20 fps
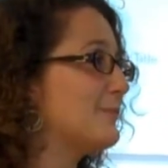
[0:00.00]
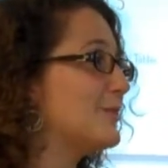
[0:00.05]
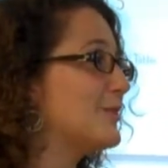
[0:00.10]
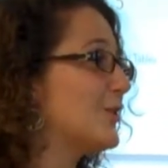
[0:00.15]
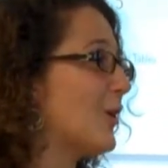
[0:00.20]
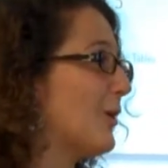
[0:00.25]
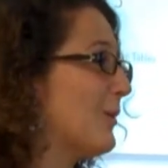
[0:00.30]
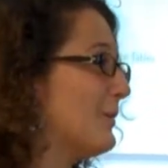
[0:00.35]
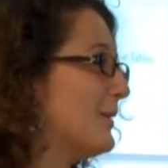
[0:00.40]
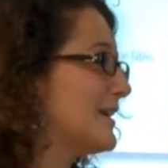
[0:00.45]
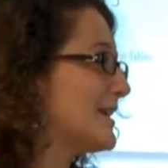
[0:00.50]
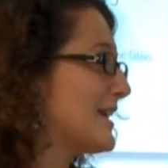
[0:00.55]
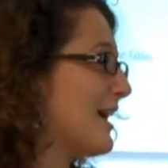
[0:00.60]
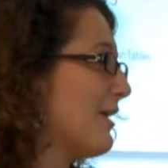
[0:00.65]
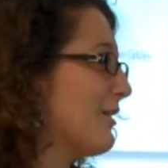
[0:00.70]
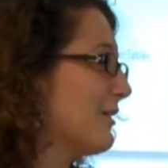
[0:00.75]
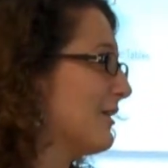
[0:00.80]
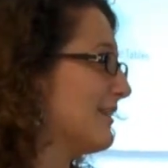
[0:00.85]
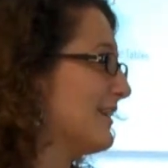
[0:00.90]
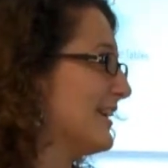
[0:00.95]
Don't miss
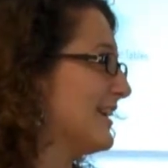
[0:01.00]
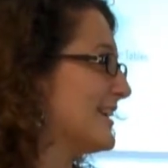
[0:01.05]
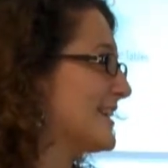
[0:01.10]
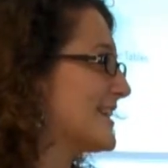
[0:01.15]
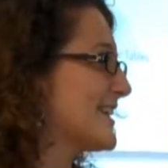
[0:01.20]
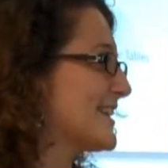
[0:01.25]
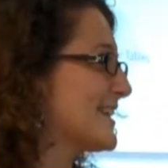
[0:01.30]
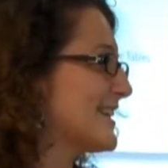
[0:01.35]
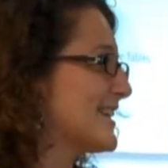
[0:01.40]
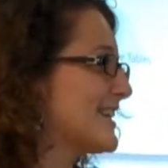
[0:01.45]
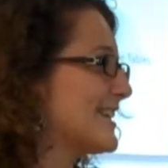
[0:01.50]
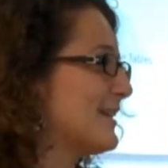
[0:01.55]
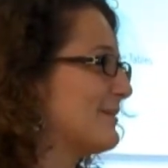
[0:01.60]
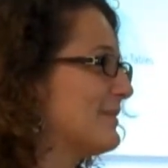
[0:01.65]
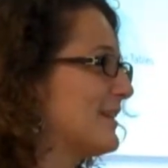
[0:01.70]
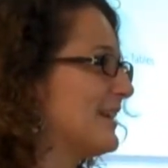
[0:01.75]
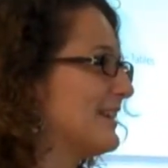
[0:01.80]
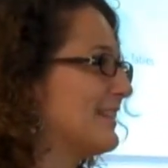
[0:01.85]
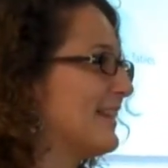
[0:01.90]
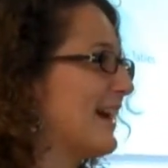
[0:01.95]
out on this. This is
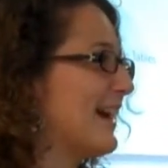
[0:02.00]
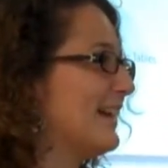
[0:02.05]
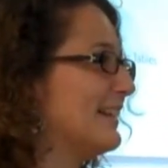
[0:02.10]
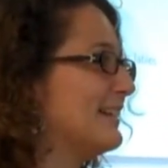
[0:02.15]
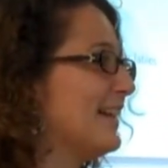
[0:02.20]
something that